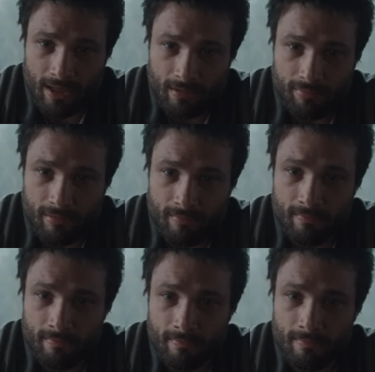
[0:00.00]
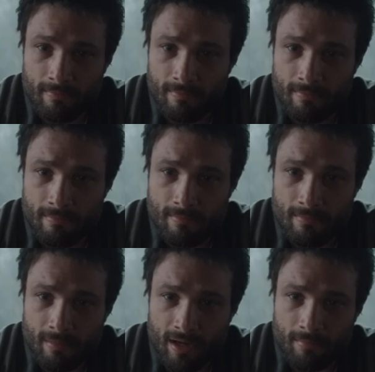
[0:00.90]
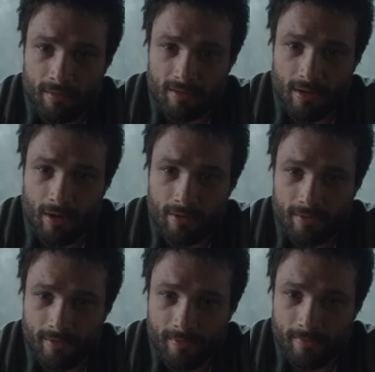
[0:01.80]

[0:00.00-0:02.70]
the original reason that he ended up going to Japan.